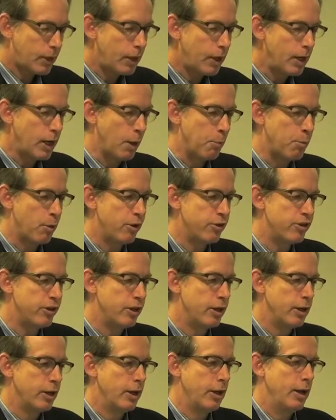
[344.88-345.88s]
Now,
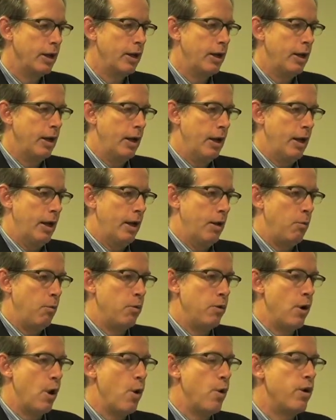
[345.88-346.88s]
Percy
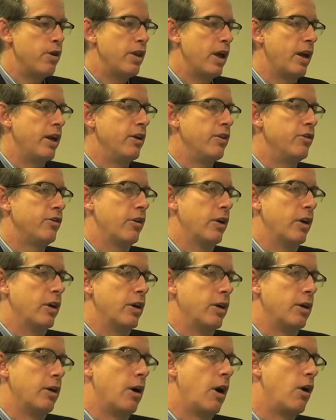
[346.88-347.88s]
noted that his
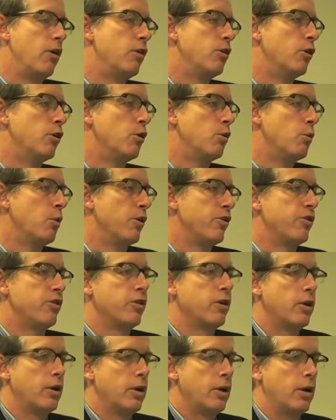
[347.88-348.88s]
uh, uncle was
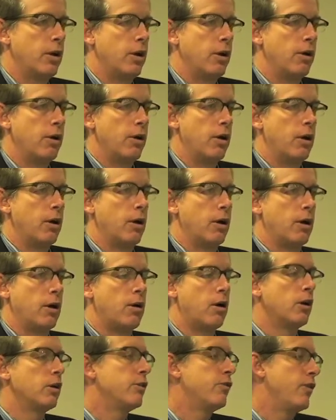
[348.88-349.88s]

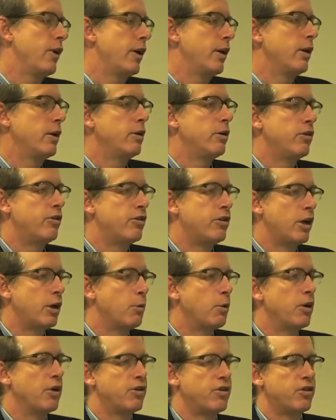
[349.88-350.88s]
cultivated,
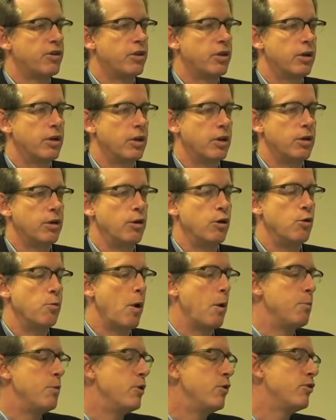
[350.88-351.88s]
distinguished, knew
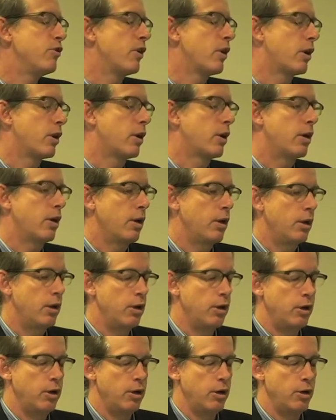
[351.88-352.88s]
about music,
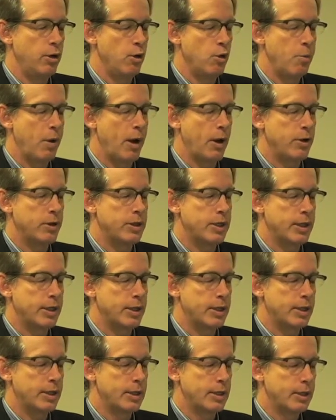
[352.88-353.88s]
knew about
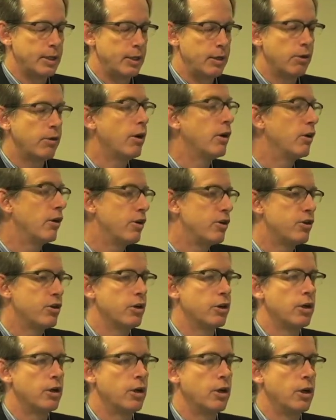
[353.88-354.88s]
uh,
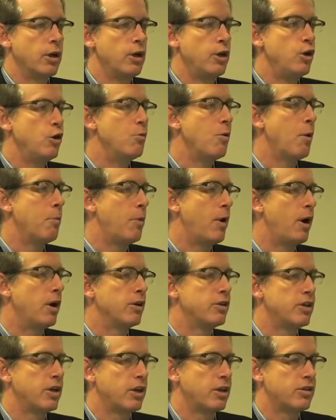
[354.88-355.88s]
literature, knew about
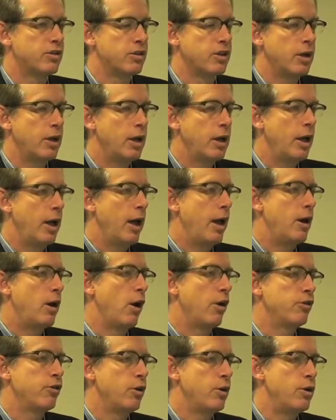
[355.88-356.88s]
politics, and
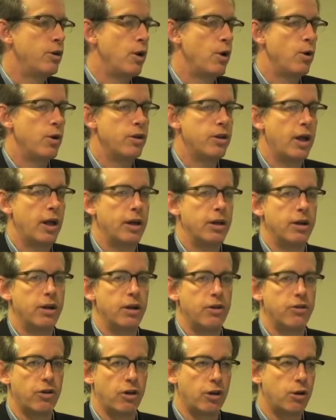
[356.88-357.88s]
also he noted that
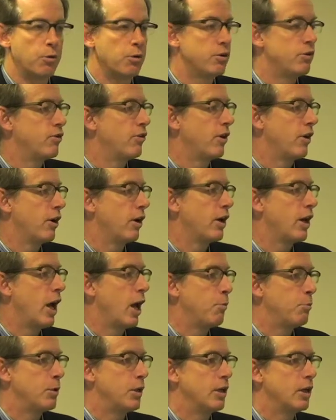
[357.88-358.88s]
his uncle was very
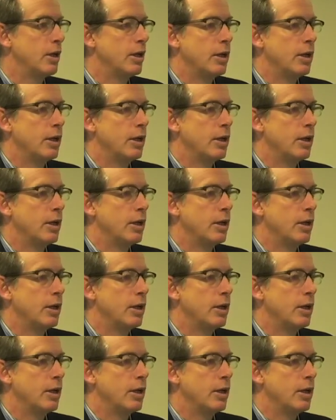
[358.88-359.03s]
unhappy.